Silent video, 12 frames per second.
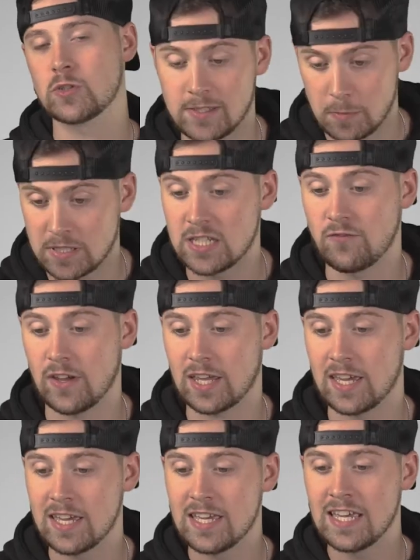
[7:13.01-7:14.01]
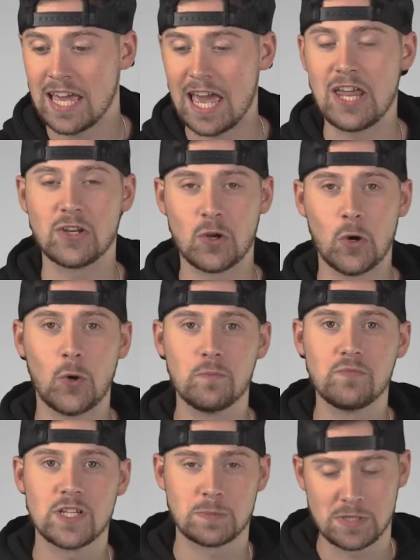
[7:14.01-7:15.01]
a specific end goal.
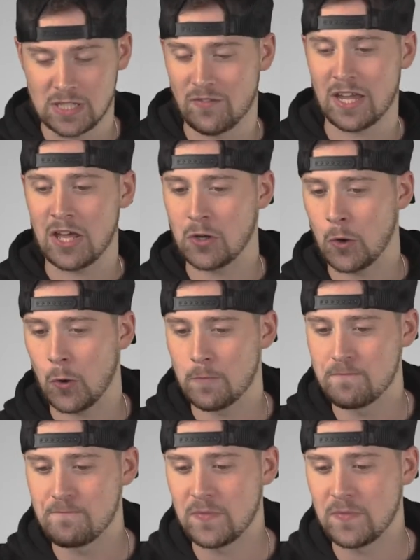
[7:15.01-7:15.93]
A specific end goal.